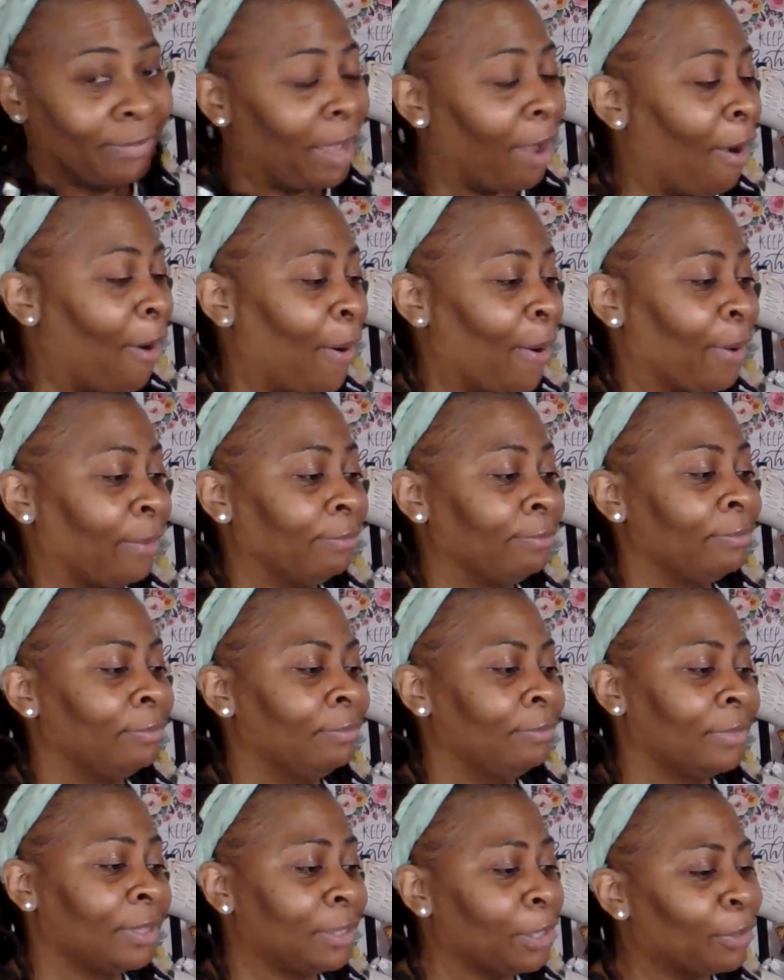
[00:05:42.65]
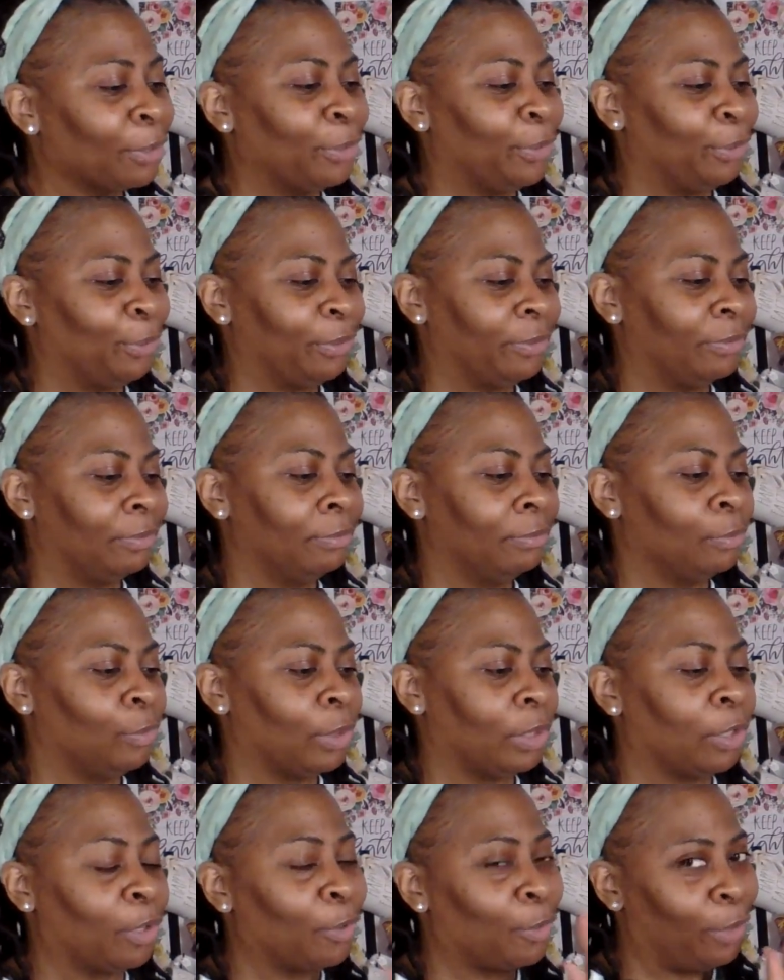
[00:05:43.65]
our snickerdoodle
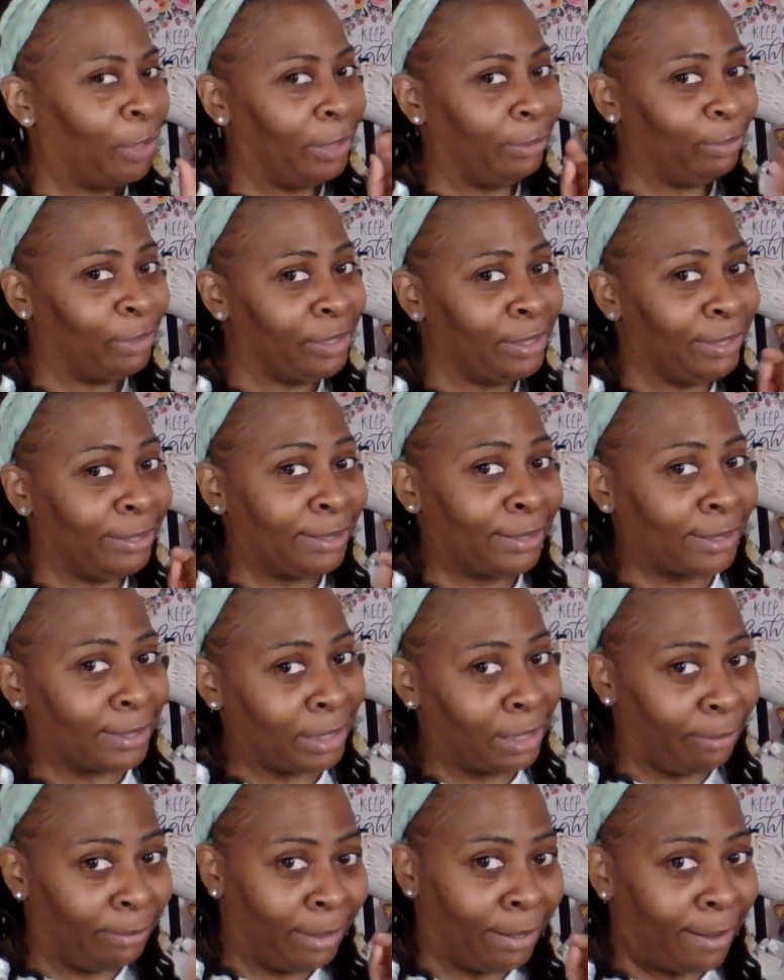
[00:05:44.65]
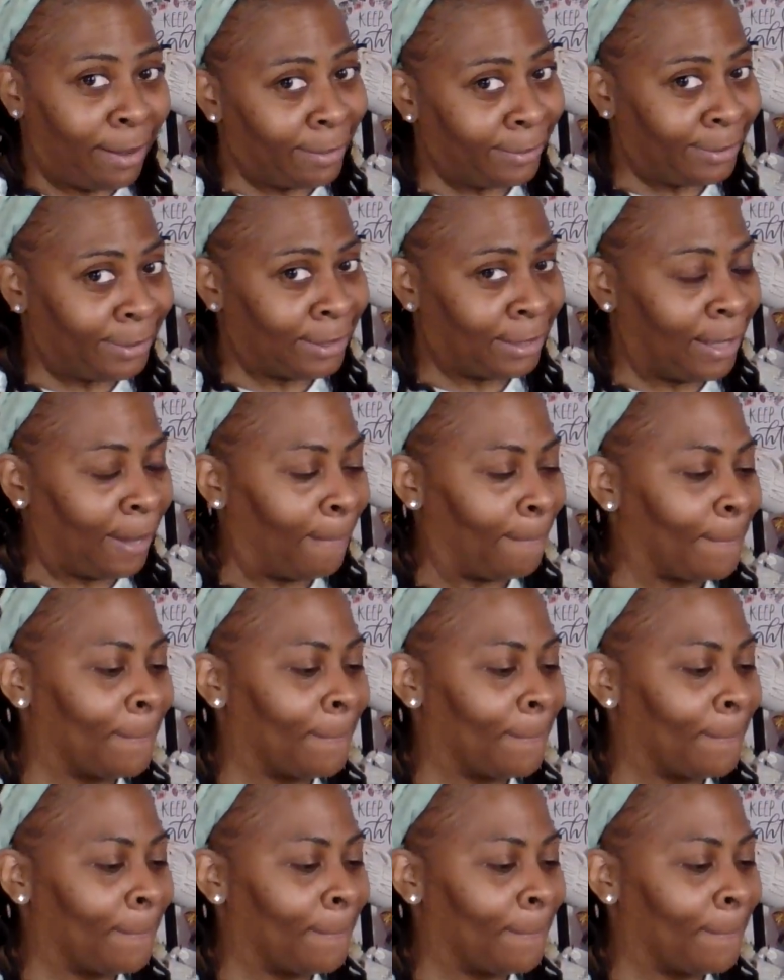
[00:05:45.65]
with the cream cheese cinnamon icing.